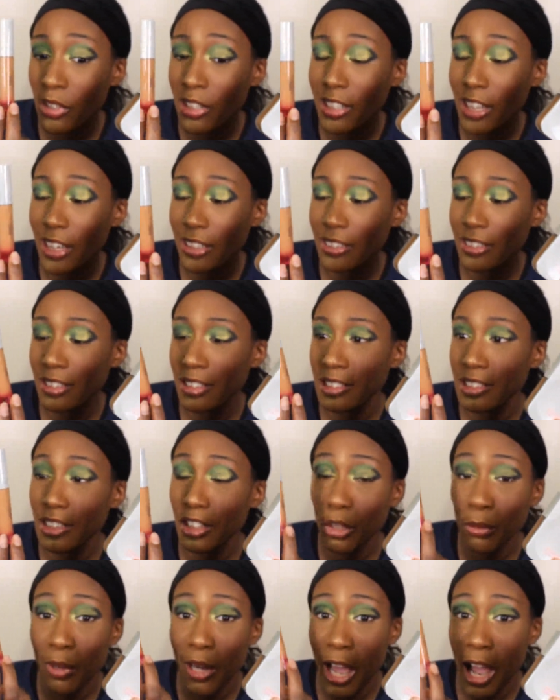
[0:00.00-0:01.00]
didn't like this
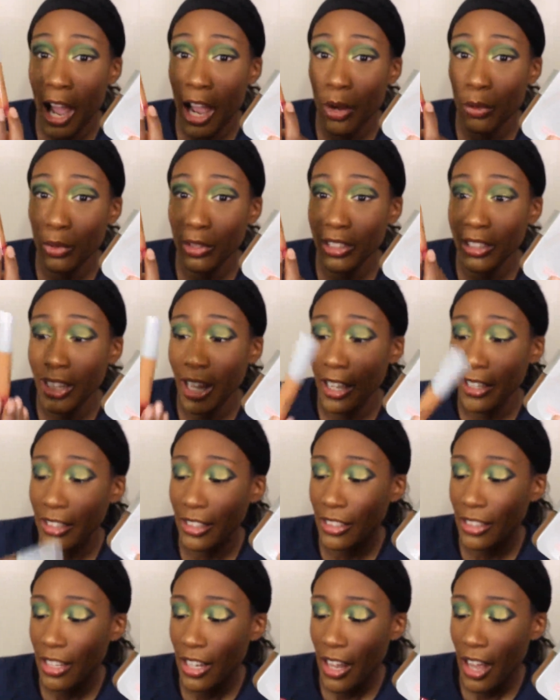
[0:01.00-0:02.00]
concealer, but I really like
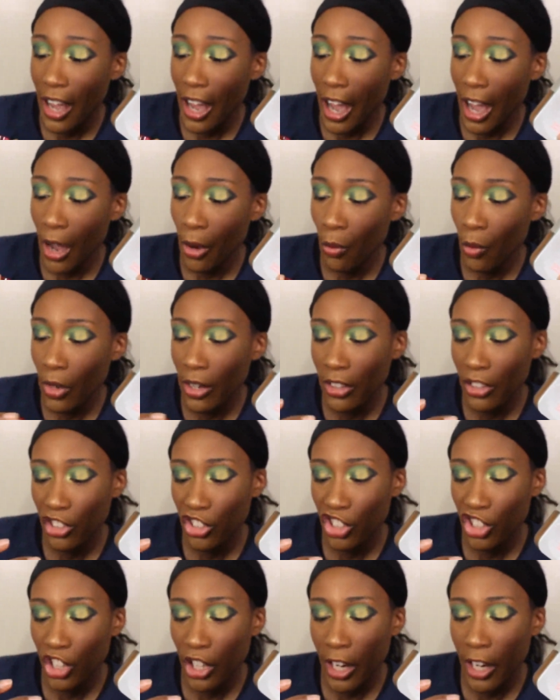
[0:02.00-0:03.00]
it. I wear the
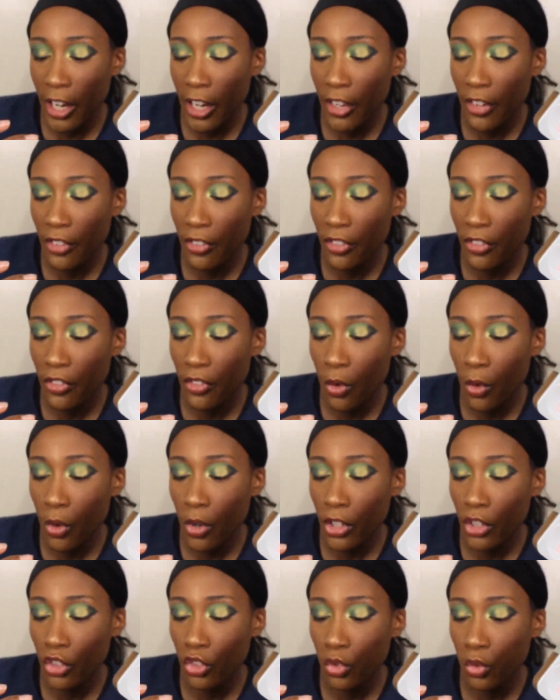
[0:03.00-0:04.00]
shade
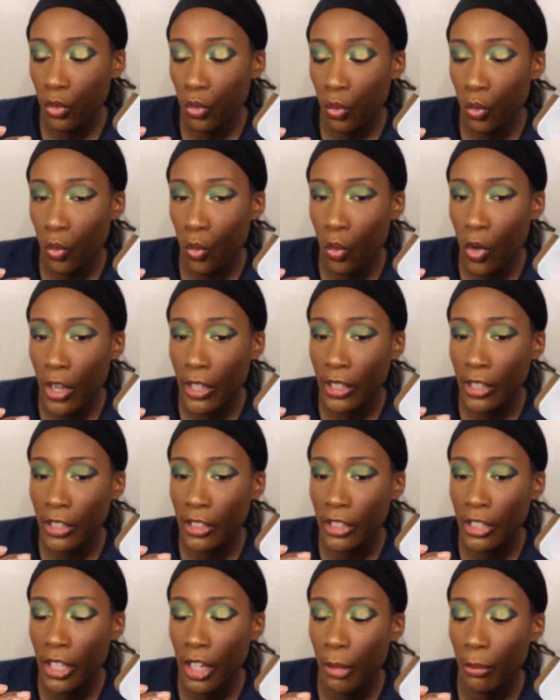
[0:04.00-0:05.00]

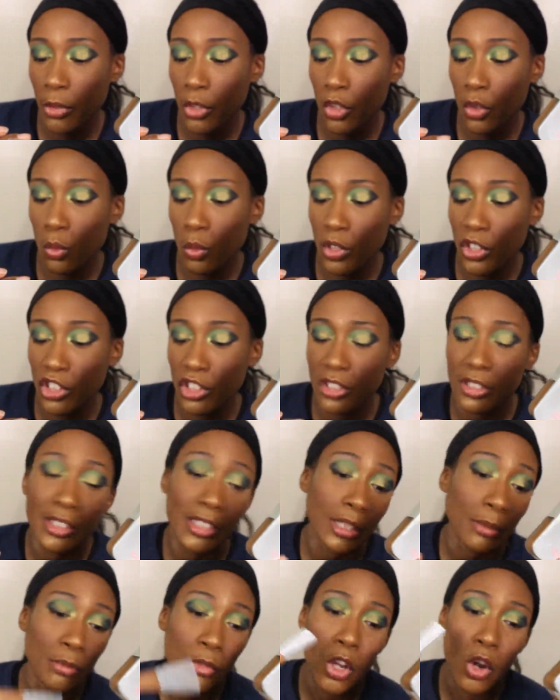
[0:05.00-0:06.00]
420W, which is
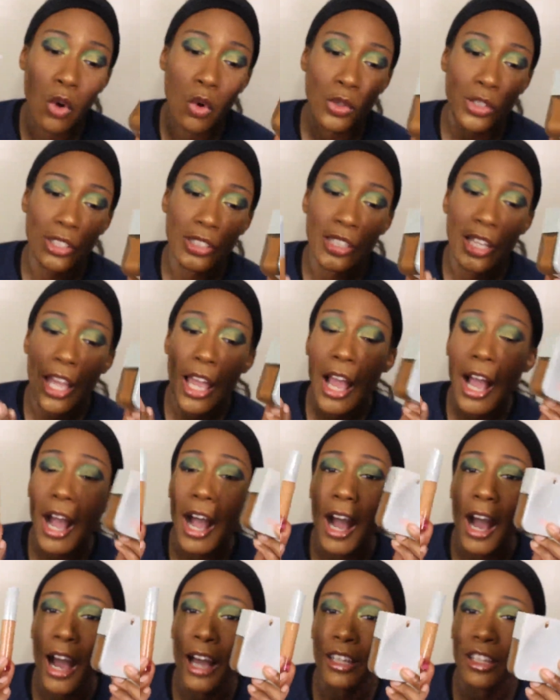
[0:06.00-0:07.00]
deep golden.
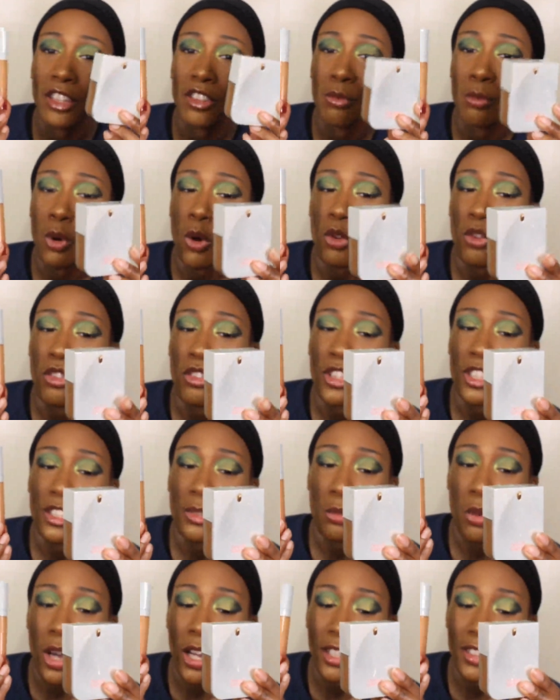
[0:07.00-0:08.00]
I love both of
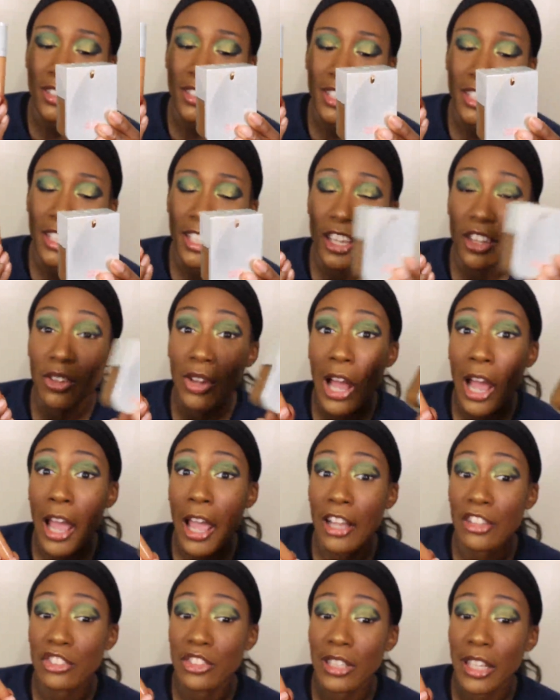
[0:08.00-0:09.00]
these products together.
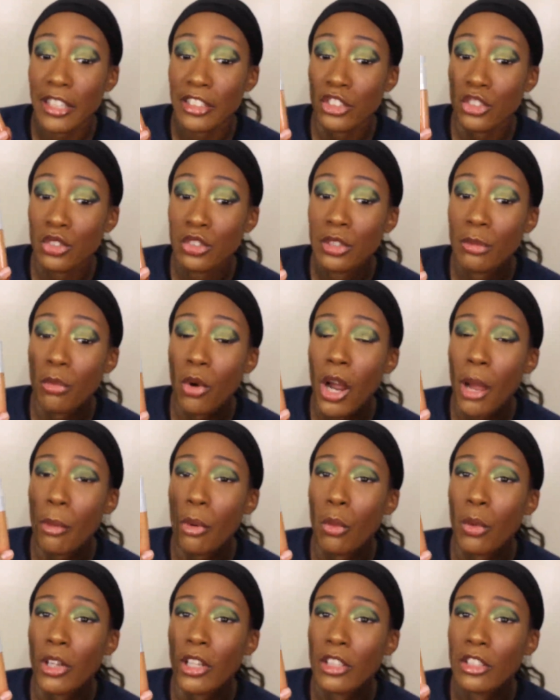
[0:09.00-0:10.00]
I actually like to use the
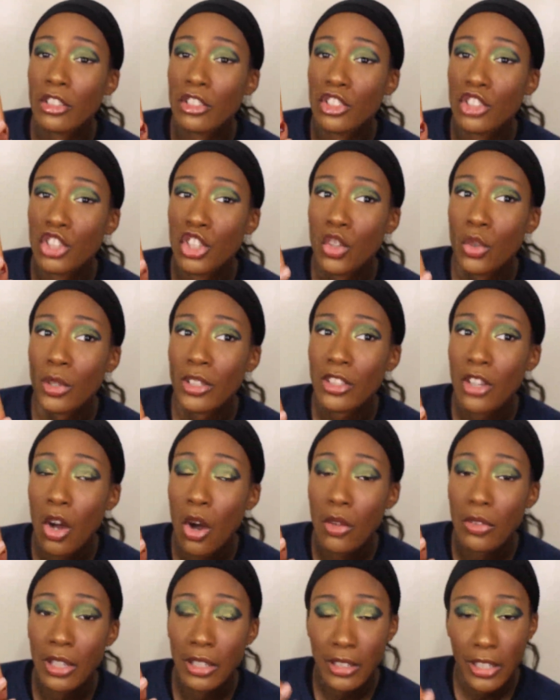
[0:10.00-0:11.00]
primer with it too. It's
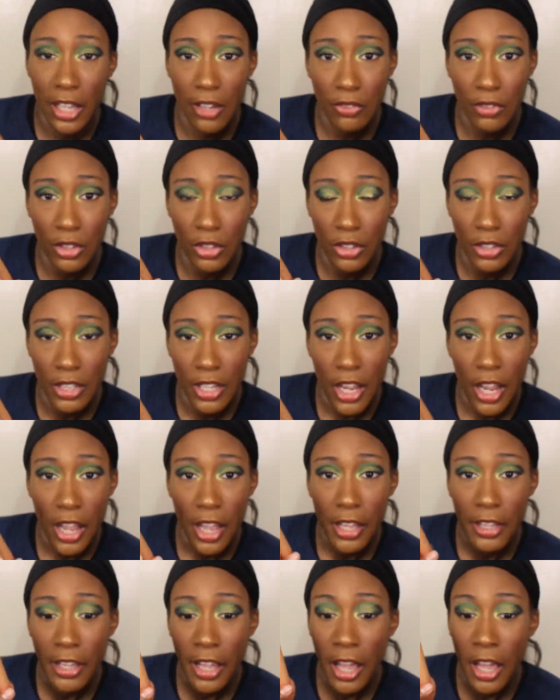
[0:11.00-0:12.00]
called the Leveler,
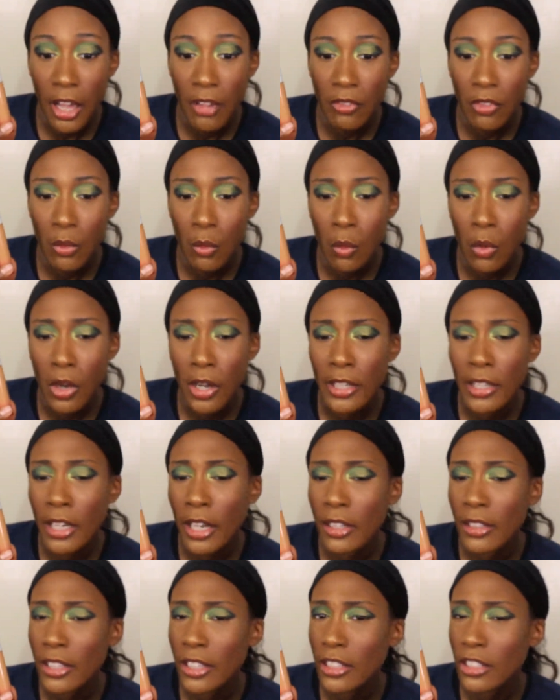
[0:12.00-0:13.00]
and they have the one,
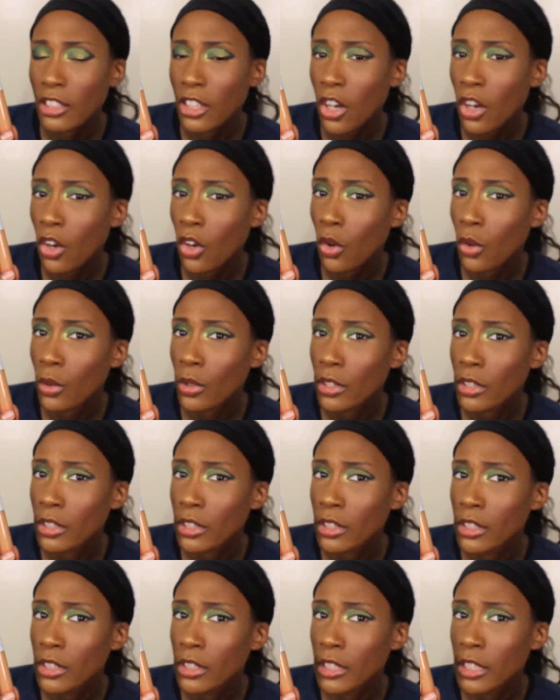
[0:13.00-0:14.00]
I think it's called
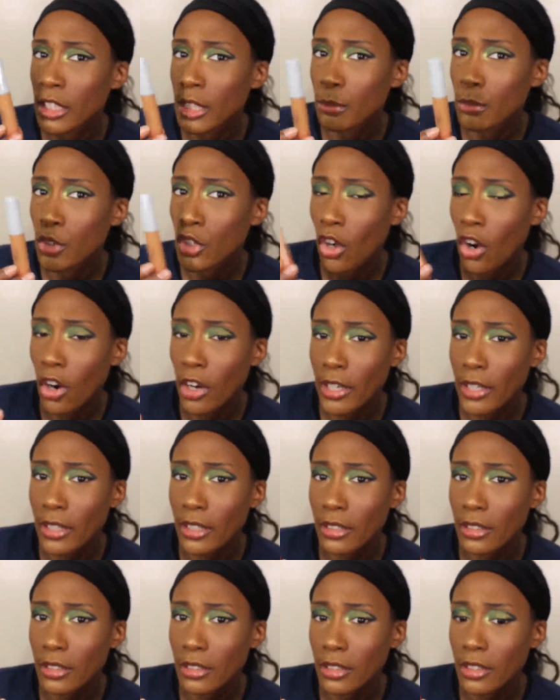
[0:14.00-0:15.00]
Deep
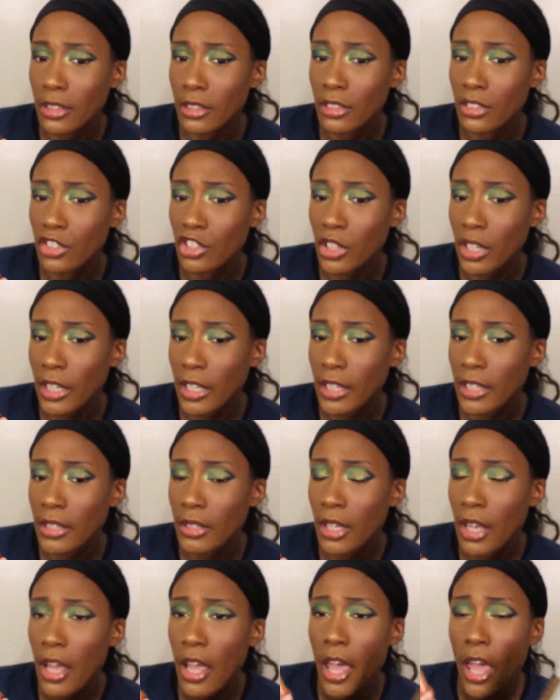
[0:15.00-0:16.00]
Dark is the shade.
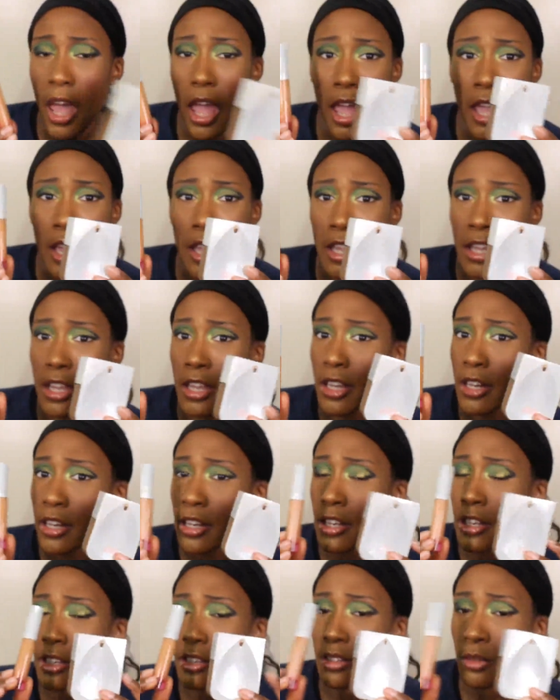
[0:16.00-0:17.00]

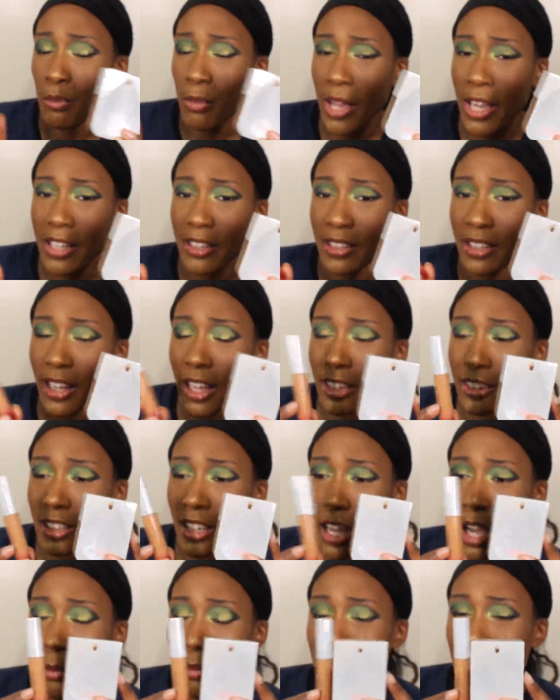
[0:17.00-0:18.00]
It is amazing. Like the
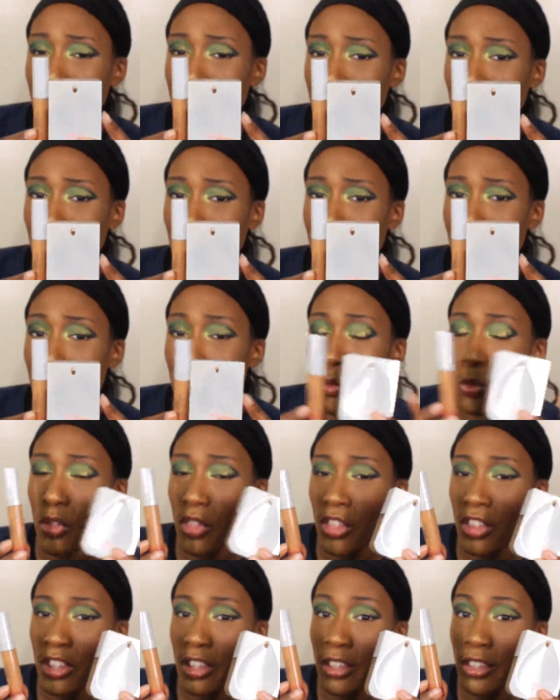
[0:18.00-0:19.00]
combination of that
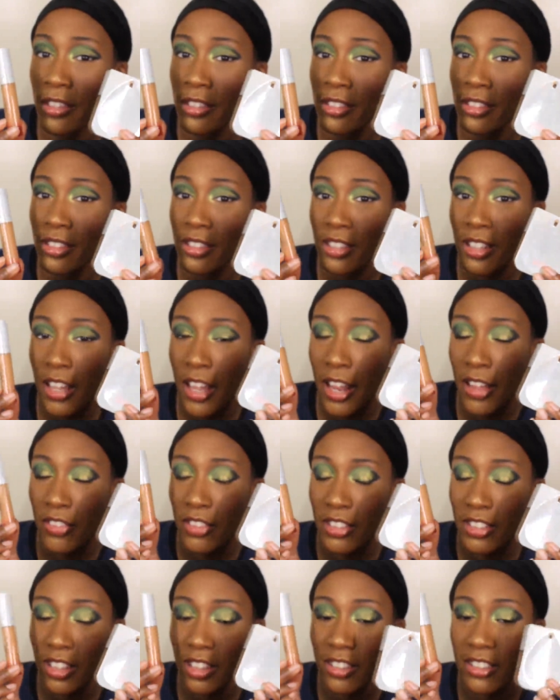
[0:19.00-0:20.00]
with this and
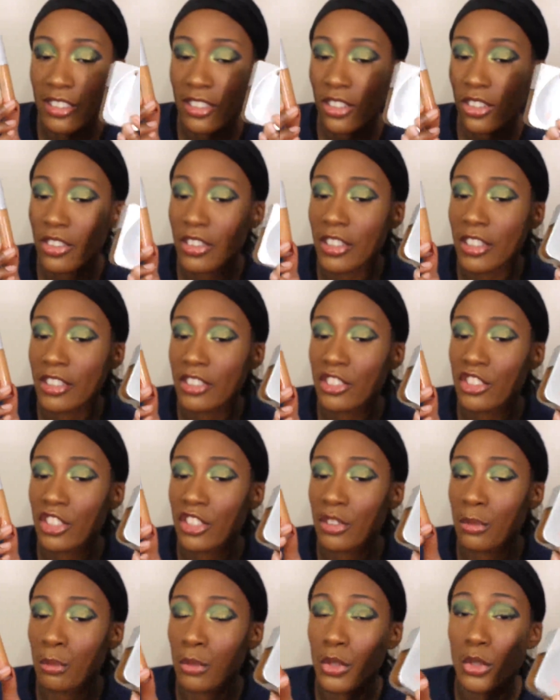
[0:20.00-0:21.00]
this concealer is
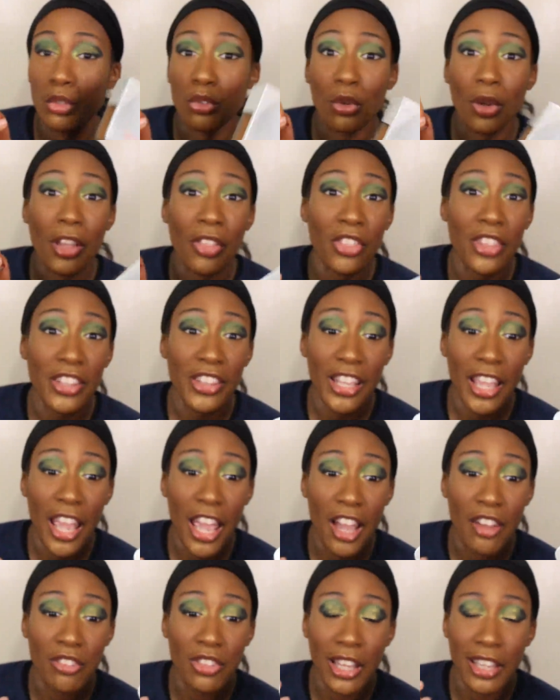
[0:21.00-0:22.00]
just beautiful and then they
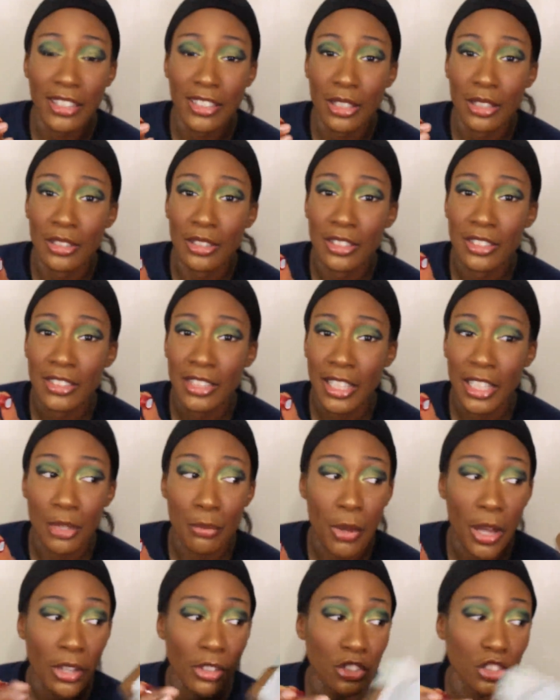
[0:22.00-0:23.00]
have like the setting
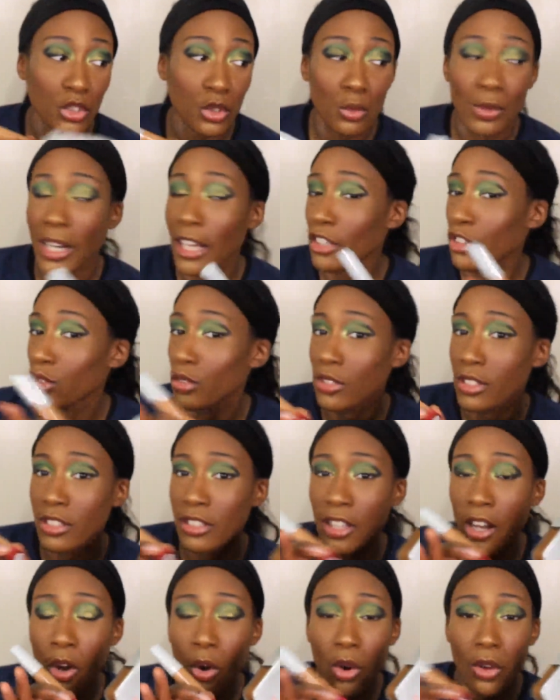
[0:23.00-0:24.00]
powder too when i use
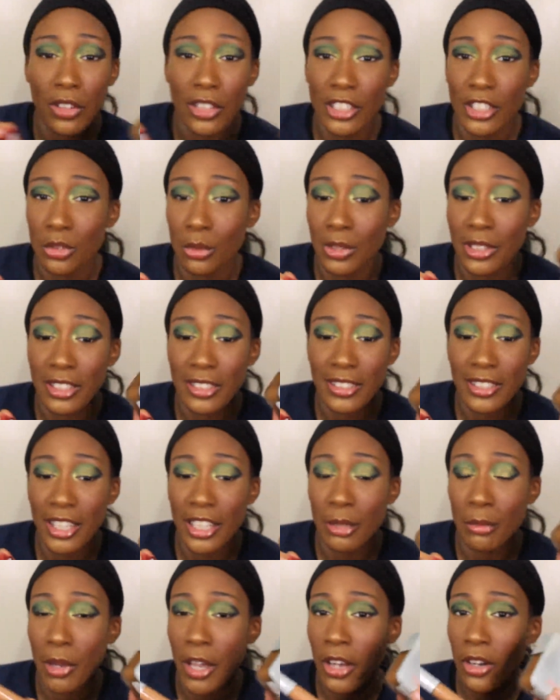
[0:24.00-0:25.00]
all these with the
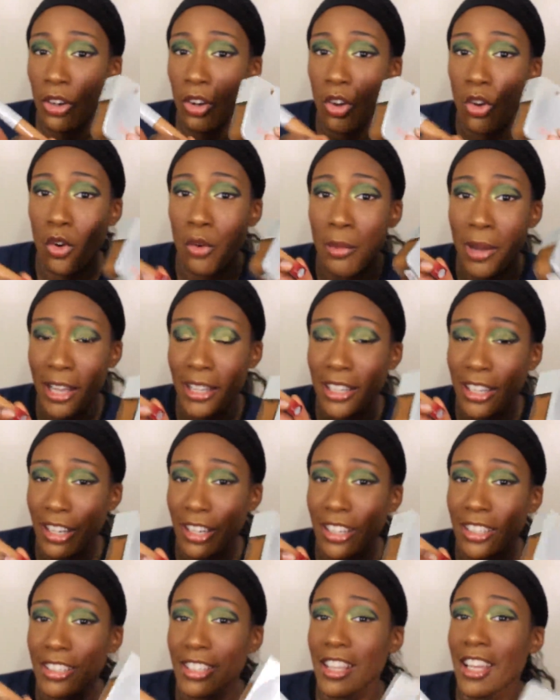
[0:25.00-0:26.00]
setting powder oh my god